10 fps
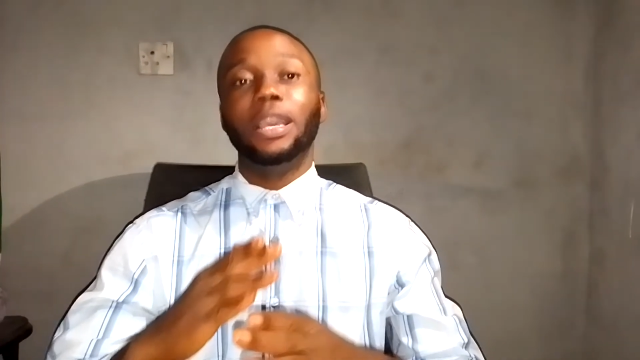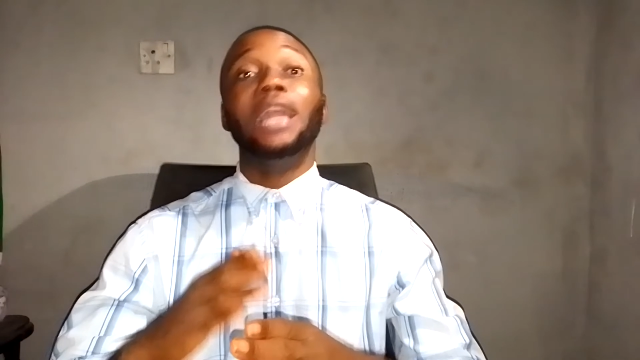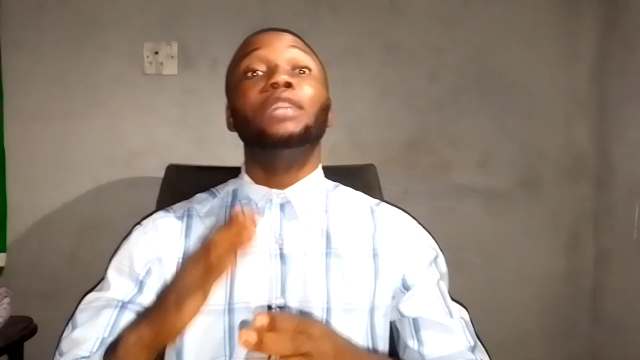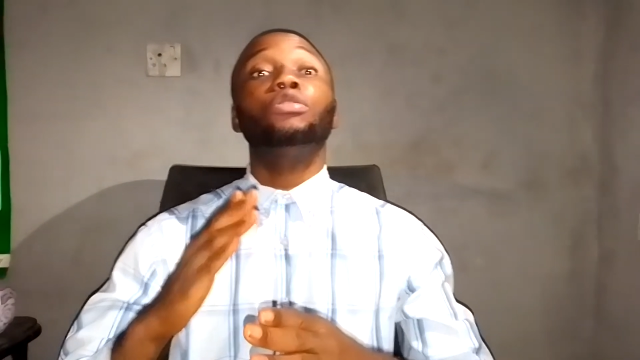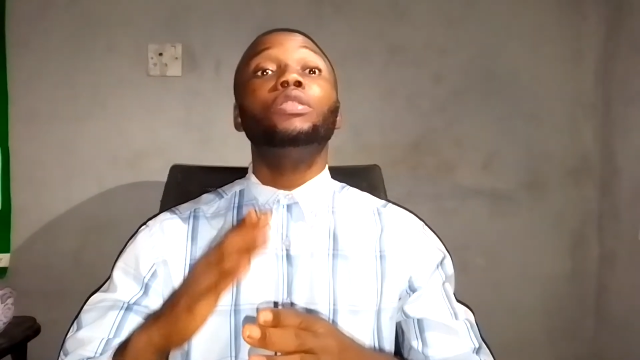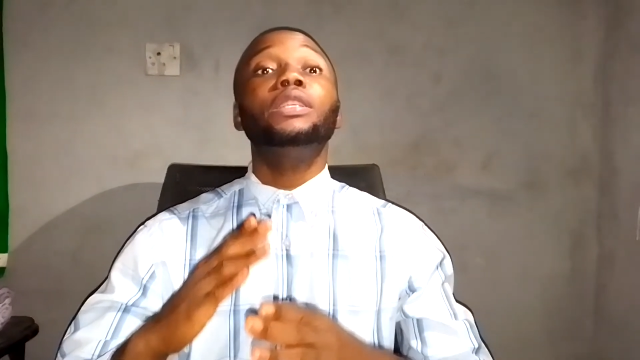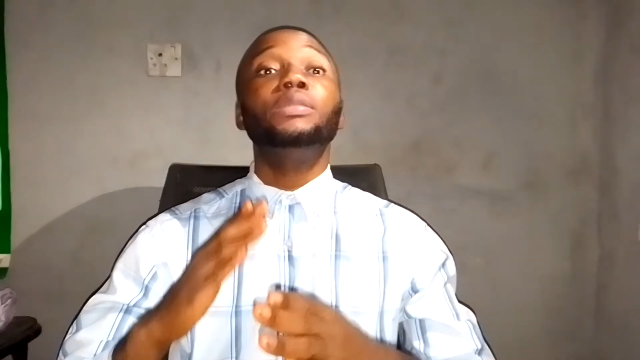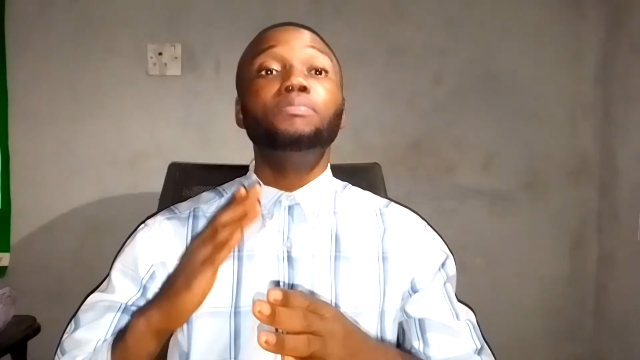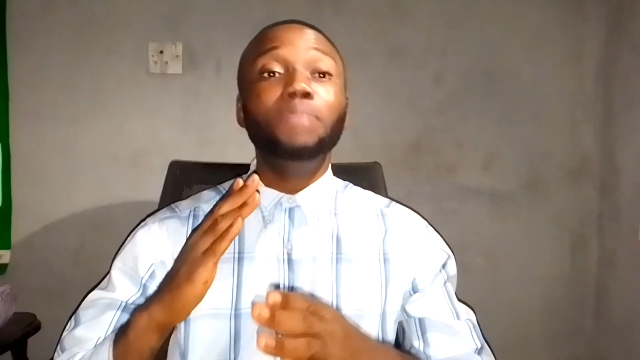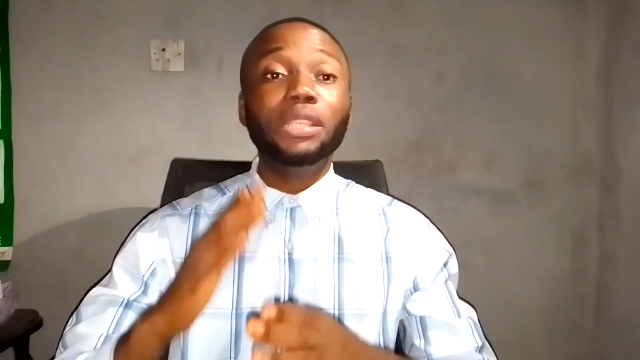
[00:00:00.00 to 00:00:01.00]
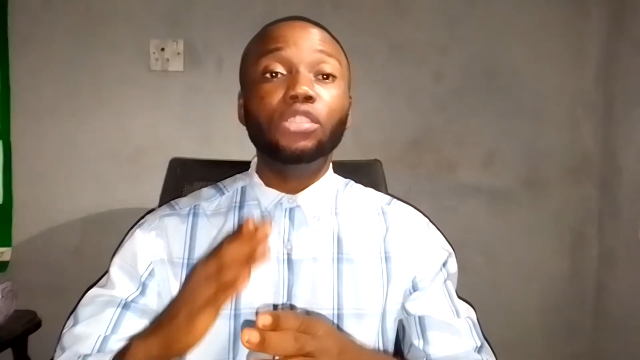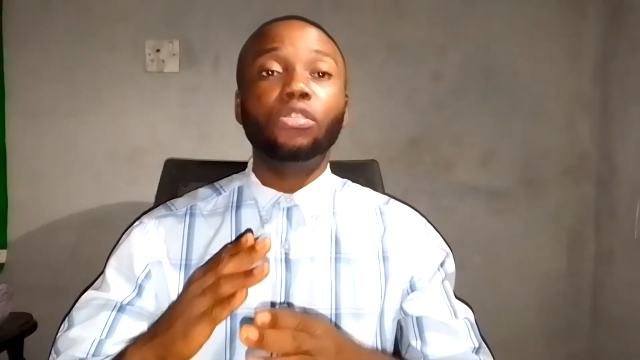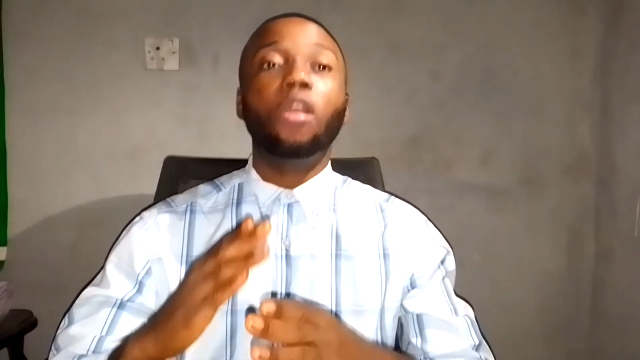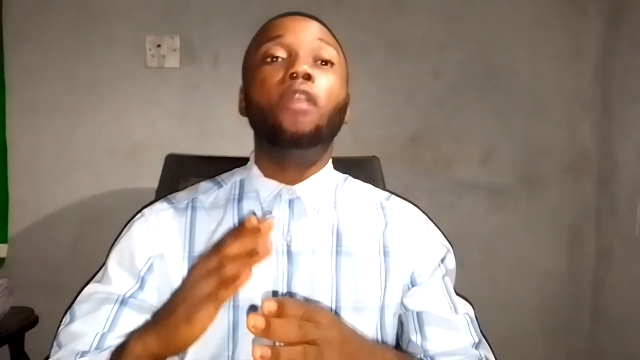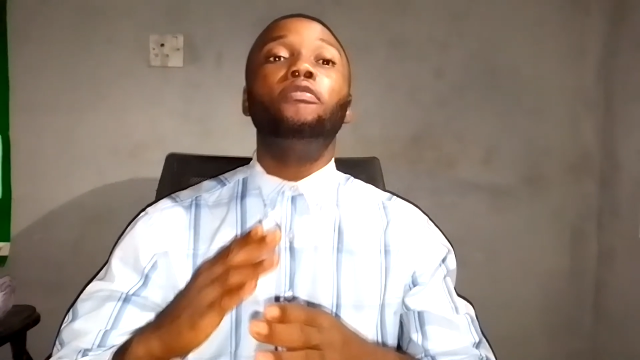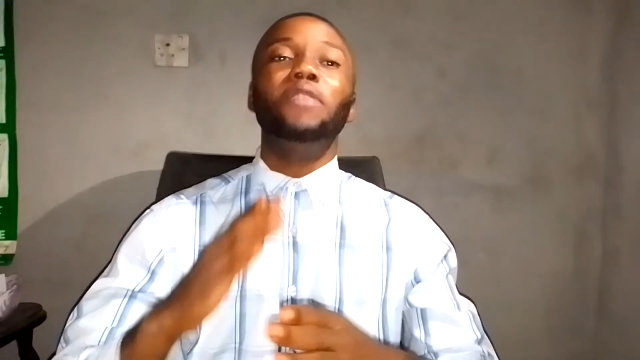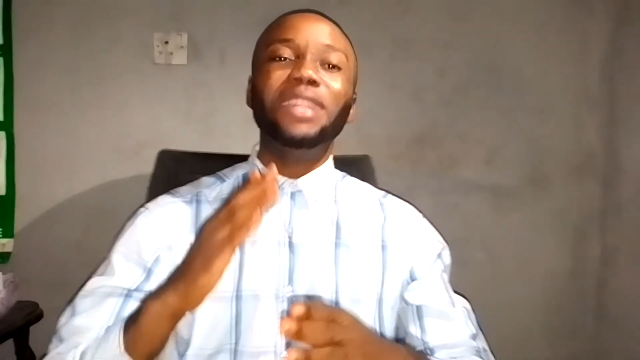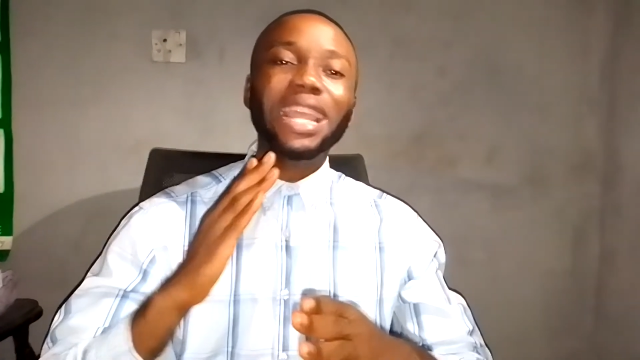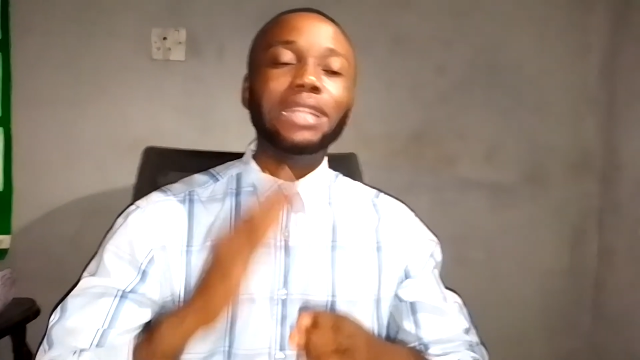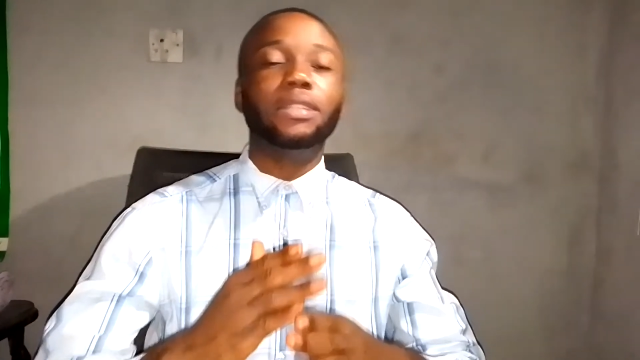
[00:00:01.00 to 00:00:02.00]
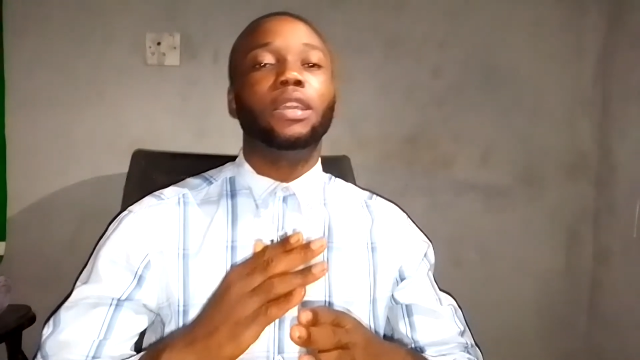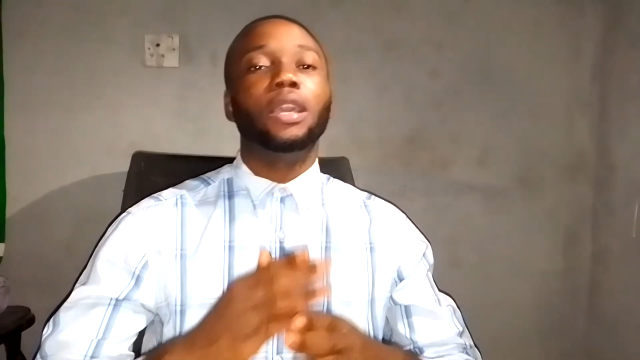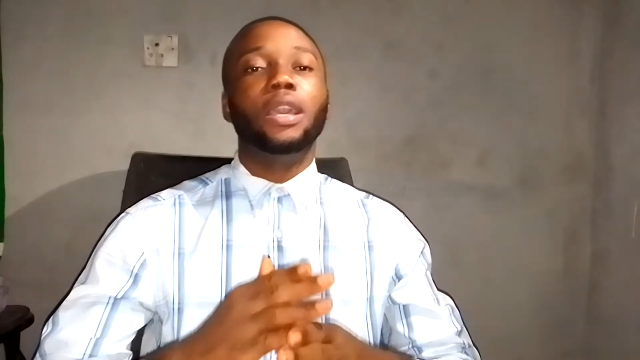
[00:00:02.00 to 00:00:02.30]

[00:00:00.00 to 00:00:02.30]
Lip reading: electronic means of learning,